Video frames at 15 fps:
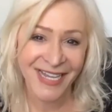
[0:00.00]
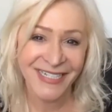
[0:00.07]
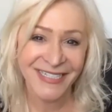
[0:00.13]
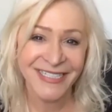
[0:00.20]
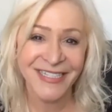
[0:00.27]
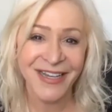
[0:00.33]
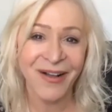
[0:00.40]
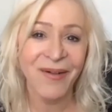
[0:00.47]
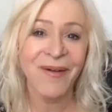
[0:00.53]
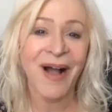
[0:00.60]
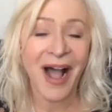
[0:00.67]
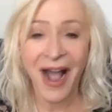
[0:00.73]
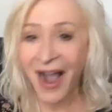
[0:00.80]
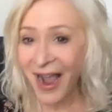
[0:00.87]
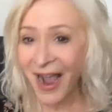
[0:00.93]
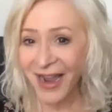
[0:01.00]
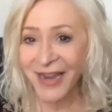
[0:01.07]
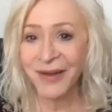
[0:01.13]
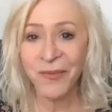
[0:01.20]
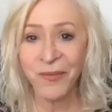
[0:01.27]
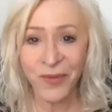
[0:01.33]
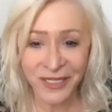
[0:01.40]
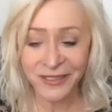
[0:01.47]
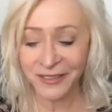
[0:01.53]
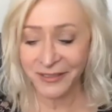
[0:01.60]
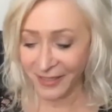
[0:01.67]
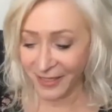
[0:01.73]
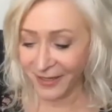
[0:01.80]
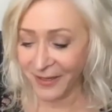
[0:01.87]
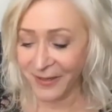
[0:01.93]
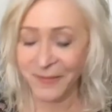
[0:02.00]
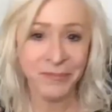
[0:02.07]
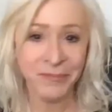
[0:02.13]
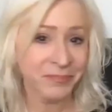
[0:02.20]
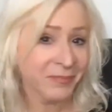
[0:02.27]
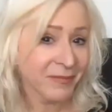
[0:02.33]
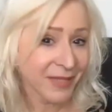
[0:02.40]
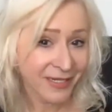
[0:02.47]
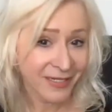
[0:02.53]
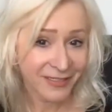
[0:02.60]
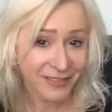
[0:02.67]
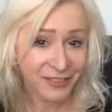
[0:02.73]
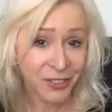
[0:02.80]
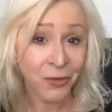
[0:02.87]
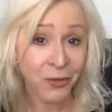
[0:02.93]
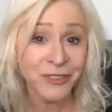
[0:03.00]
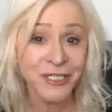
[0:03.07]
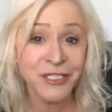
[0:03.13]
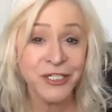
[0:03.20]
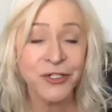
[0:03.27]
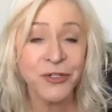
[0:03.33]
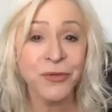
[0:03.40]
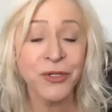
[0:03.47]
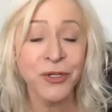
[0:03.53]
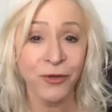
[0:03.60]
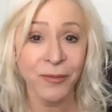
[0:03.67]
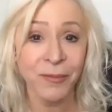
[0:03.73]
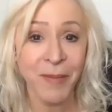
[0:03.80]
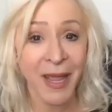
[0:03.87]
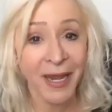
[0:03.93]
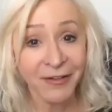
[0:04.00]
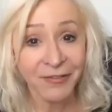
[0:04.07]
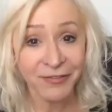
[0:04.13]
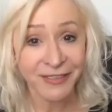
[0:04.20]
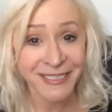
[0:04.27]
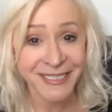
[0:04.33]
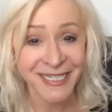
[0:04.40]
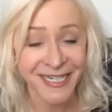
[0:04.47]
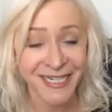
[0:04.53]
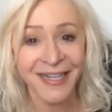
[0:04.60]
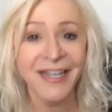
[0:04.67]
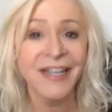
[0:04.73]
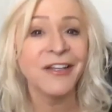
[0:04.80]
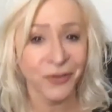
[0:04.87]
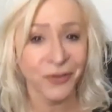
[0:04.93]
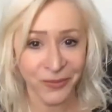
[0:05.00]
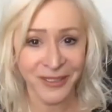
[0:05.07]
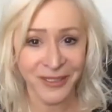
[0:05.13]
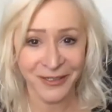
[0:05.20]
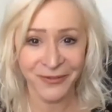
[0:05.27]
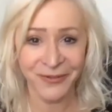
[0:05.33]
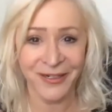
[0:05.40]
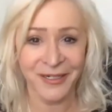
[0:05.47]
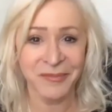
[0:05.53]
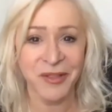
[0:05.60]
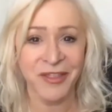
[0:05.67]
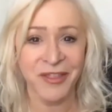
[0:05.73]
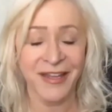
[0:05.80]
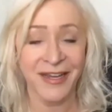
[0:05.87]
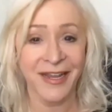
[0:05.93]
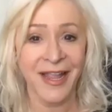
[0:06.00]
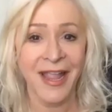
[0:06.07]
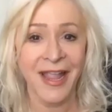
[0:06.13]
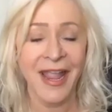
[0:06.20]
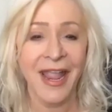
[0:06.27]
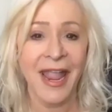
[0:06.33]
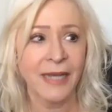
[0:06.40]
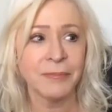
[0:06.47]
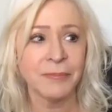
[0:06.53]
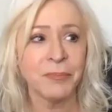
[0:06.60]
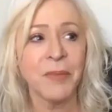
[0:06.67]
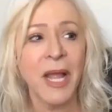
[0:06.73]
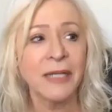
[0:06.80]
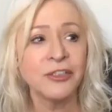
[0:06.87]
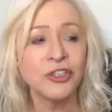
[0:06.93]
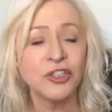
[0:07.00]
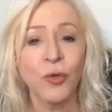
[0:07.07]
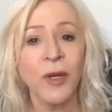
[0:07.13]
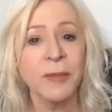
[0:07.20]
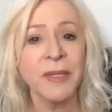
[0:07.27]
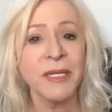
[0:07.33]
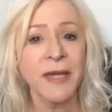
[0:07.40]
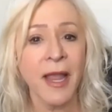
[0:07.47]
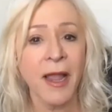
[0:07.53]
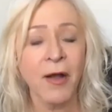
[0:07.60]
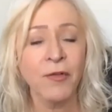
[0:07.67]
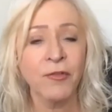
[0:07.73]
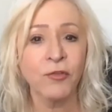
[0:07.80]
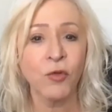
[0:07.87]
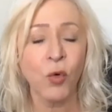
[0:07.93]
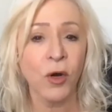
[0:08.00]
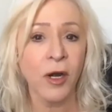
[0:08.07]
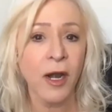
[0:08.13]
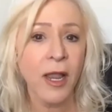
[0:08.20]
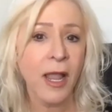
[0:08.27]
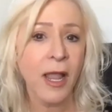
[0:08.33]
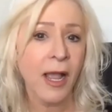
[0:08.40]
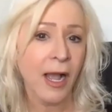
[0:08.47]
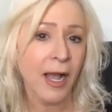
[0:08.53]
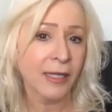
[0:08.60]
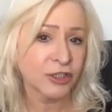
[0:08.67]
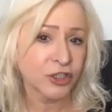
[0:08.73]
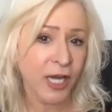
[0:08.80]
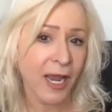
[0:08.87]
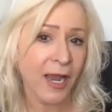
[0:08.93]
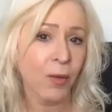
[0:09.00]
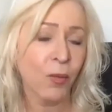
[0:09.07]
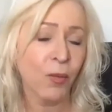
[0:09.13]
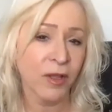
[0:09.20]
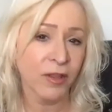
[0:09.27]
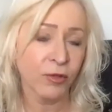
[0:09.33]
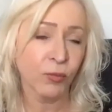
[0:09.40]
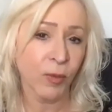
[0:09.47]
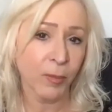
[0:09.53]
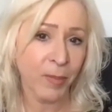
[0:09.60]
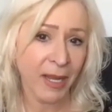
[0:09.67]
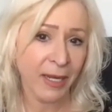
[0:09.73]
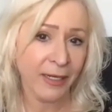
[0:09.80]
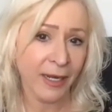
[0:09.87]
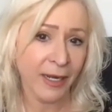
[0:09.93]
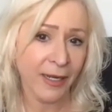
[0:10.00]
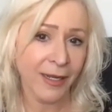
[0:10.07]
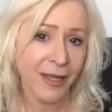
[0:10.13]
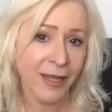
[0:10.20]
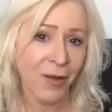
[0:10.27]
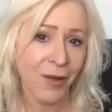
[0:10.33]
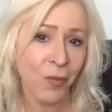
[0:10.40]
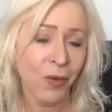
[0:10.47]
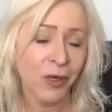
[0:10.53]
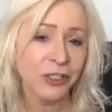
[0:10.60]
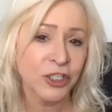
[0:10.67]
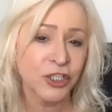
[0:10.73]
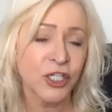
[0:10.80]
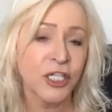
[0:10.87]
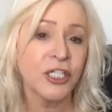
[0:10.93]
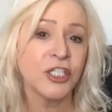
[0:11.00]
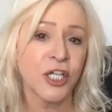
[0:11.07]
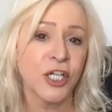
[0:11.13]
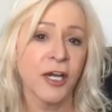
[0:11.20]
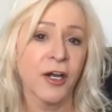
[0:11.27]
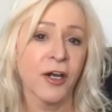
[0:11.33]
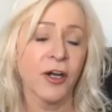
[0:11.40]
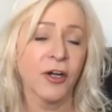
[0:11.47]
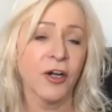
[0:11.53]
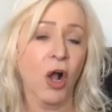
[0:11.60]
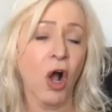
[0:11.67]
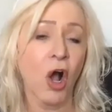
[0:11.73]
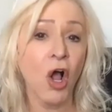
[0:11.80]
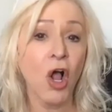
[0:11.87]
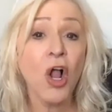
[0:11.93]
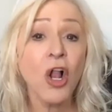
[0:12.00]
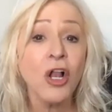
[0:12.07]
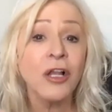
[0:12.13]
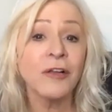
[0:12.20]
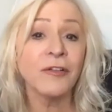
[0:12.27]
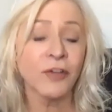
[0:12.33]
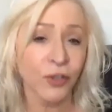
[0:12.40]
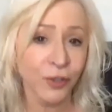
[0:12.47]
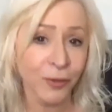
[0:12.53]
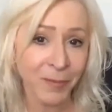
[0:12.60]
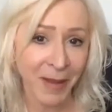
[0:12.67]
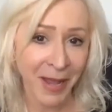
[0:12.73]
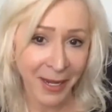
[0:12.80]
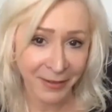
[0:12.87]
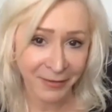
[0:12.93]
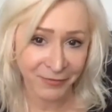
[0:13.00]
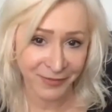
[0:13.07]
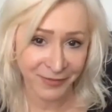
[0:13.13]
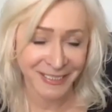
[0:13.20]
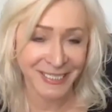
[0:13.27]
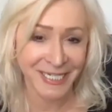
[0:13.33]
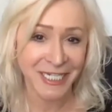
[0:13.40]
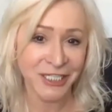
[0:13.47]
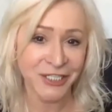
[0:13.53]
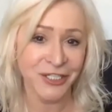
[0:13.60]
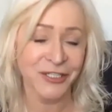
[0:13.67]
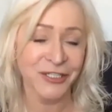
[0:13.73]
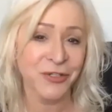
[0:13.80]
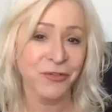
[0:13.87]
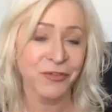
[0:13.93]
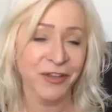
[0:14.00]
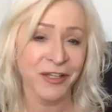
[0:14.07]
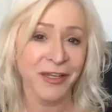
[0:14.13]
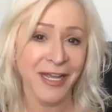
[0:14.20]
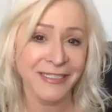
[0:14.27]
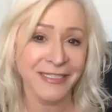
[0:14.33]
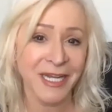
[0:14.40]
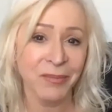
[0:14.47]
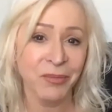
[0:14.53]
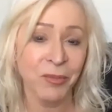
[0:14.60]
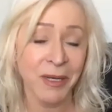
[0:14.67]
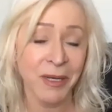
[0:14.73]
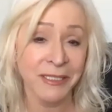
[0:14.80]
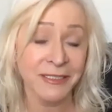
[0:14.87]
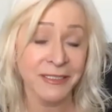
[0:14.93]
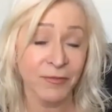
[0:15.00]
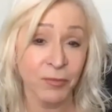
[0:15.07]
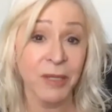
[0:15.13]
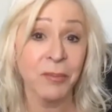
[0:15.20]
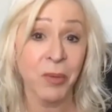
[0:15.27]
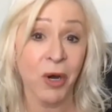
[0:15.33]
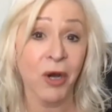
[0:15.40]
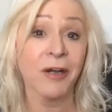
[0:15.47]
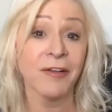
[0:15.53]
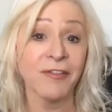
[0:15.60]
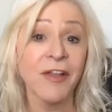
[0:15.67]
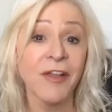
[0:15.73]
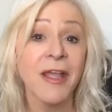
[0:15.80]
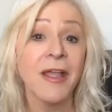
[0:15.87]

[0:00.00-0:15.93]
So I will um, toast to your manifesting your one incredible thing. And, and join me now for a chat with Rebecca where she shared all of her manifestations over the last couple months of being part of